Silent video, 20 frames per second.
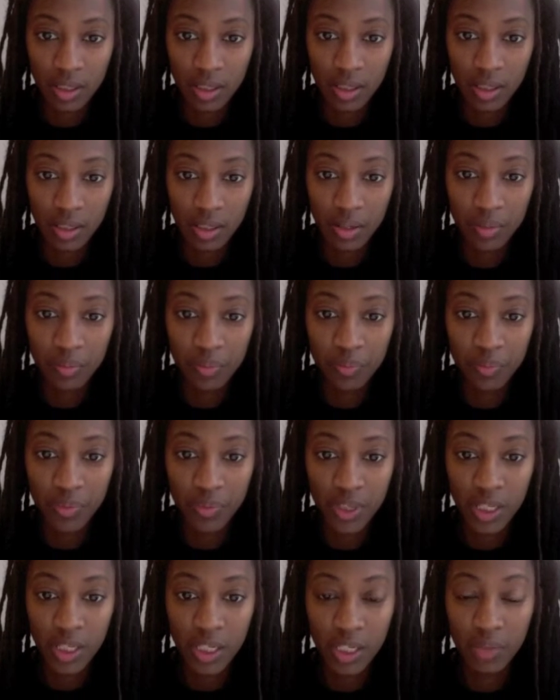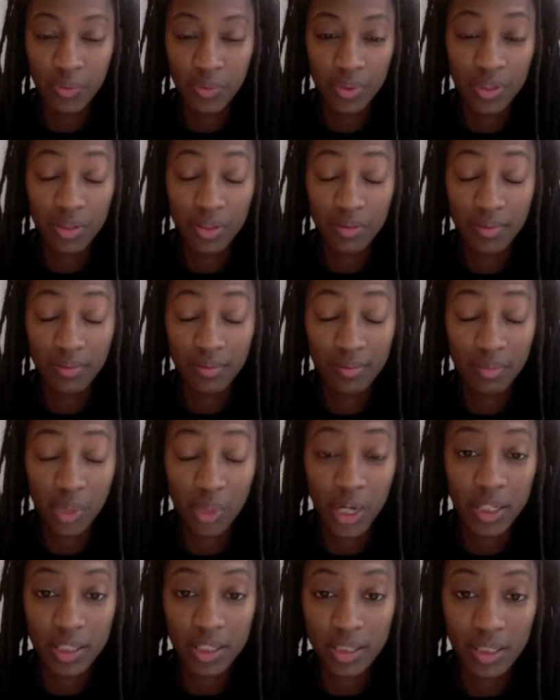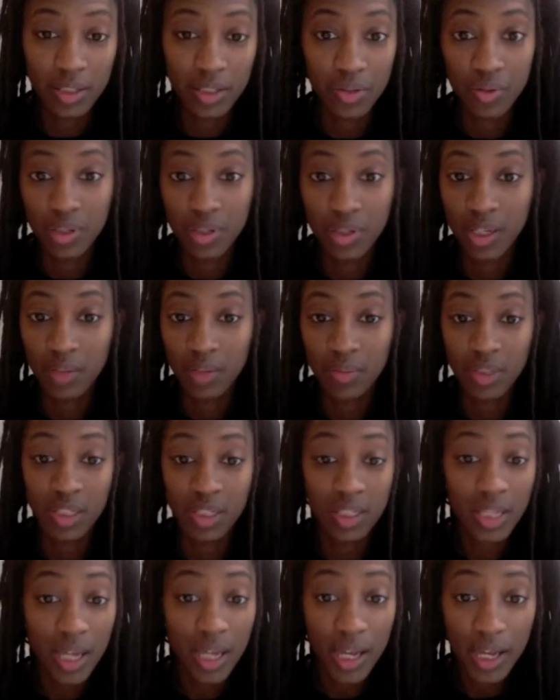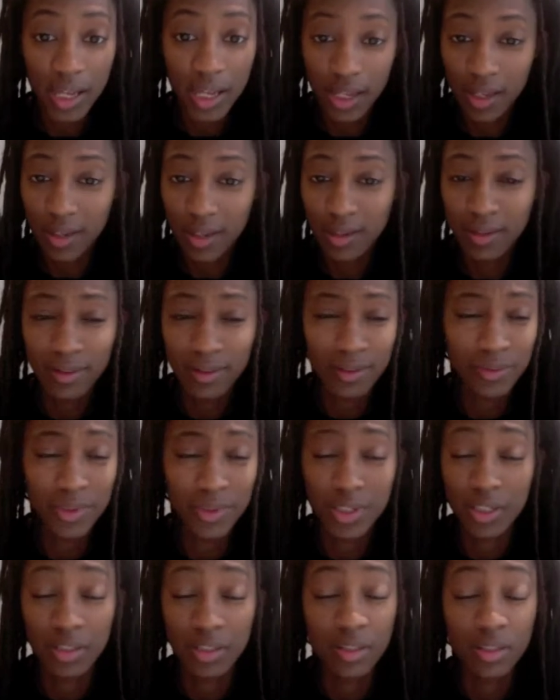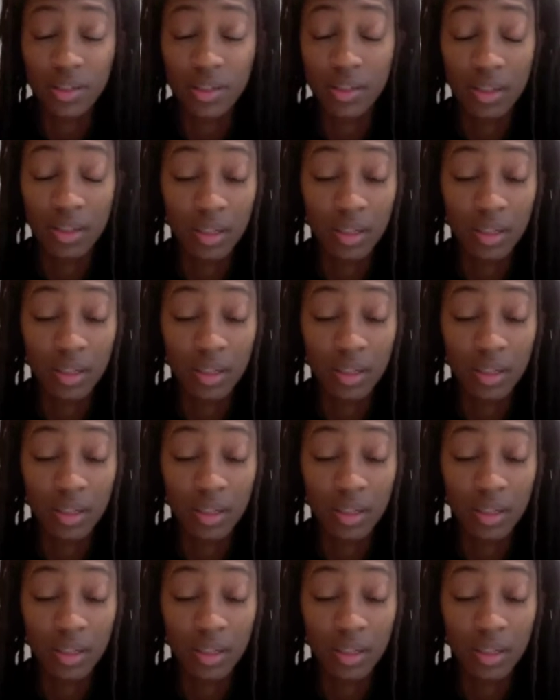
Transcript: And he was practicing 2 times a day, and it was just,